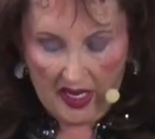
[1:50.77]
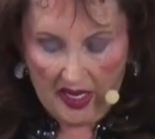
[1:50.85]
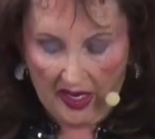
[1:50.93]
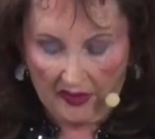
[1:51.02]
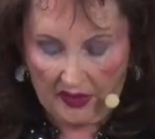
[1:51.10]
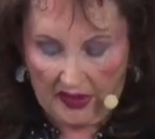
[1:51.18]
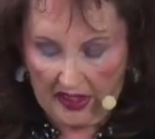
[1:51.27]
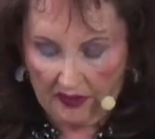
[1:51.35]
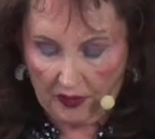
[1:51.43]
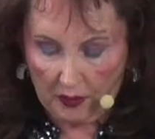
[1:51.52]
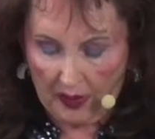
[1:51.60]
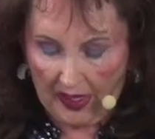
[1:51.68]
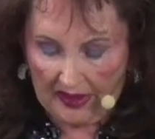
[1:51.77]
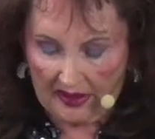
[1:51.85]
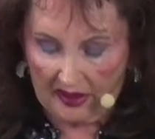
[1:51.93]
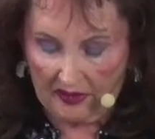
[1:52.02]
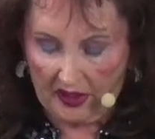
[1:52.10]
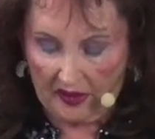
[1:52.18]
and the need for
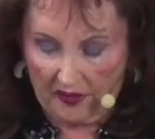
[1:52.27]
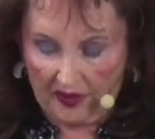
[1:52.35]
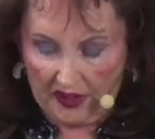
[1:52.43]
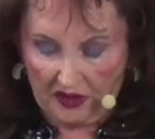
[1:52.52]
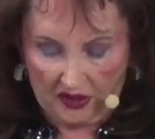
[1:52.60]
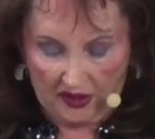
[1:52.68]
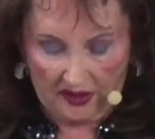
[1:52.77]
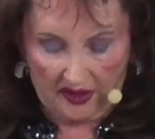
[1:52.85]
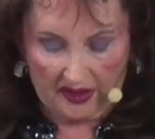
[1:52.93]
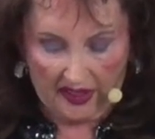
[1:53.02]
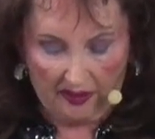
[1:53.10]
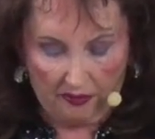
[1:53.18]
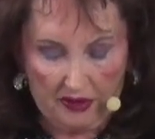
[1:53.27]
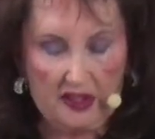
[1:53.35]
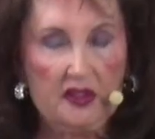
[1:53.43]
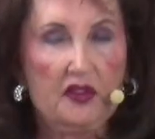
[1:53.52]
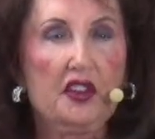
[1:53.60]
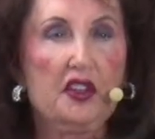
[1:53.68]
positive confessions in every
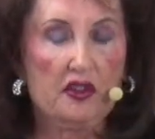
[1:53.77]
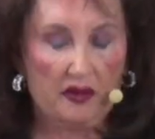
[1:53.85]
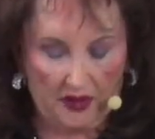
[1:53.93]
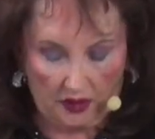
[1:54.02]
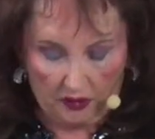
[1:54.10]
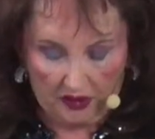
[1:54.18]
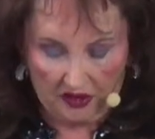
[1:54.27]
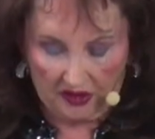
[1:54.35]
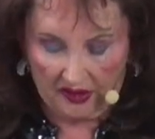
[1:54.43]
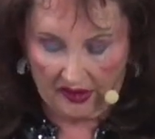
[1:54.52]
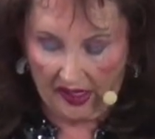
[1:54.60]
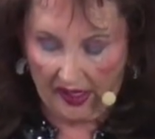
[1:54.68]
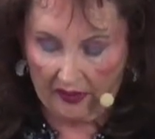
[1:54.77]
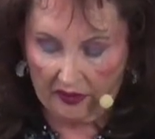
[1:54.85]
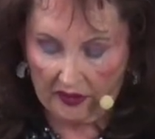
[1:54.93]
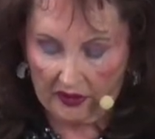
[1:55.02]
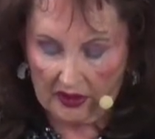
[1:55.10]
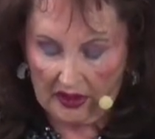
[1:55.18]
sphere of the Christian's
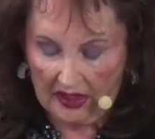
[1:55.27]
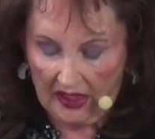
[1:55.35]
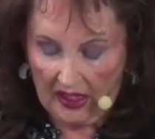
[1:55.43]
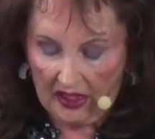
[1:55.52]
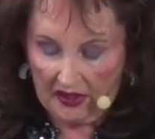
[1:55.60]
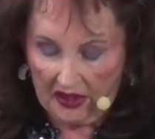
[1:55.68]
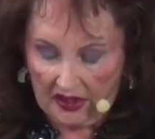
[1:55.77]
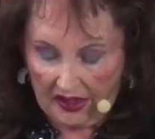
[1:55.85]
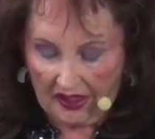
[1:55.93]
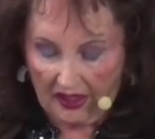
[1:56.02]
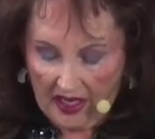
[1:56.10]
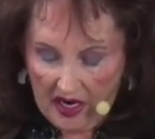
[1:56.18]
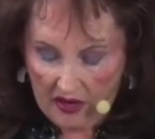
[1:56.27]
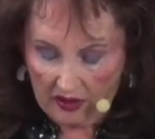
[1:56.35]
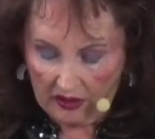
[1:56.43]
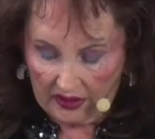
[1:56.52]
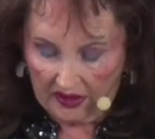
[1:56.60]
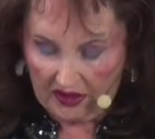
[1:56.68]
life. To
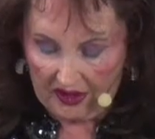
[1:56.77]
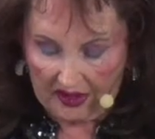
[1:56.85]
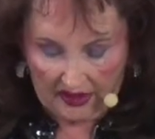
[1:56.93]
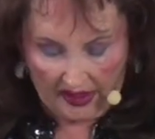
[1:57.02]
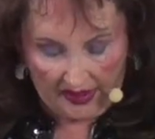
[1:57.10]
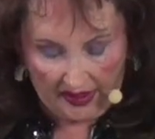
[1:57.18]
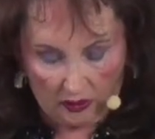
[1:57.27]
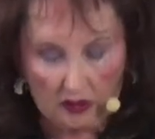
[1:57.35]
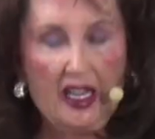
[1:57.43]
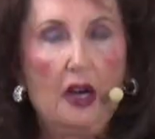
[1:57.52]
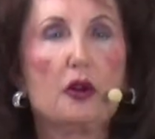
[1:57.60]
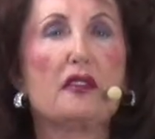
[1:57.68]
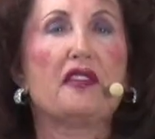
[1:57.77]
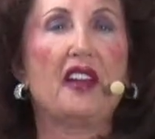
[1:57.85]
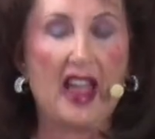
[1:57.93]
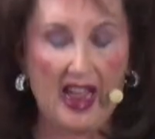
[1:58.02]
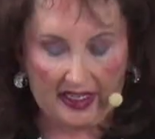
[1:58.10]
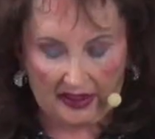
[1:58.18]
declare is to state out loud a
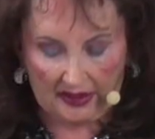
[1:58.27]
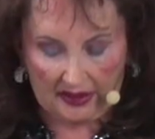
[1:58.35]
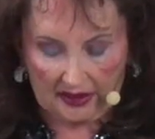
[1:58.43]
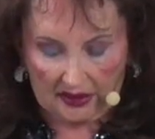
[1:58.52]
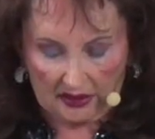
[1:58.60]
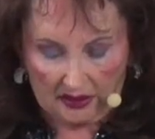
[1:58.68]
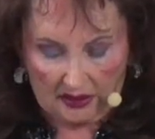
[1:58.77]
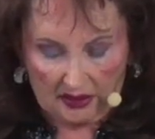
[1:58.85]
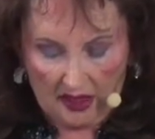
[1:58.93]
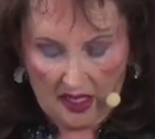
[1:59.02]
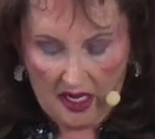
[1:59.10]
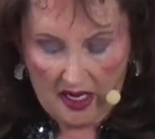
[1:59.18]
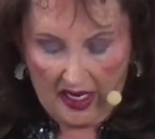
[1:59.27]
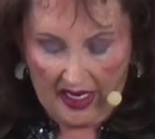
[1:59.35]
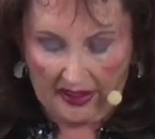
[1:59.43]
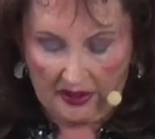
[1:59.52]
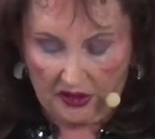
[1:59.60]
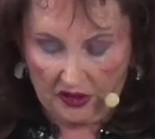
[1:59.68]
fact.
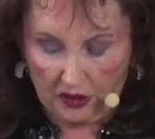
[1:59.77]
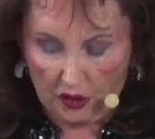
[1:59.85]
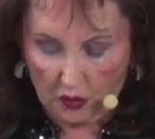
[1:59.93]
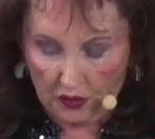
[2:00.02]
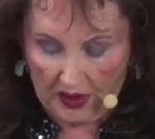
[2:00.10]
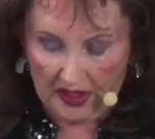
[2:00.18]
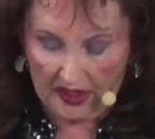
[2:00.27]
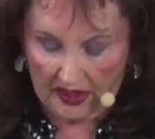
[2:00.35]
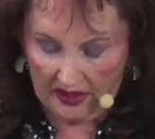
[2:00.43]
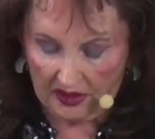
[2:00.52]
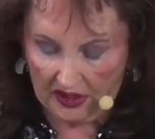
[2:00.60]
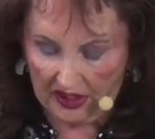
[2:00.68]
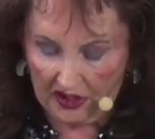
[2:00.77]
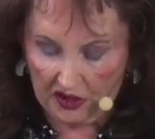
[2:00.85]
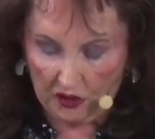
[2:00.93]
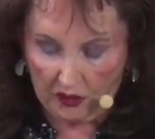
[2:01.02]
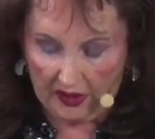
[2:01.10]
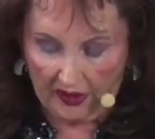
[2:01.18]
And to decree is to issue an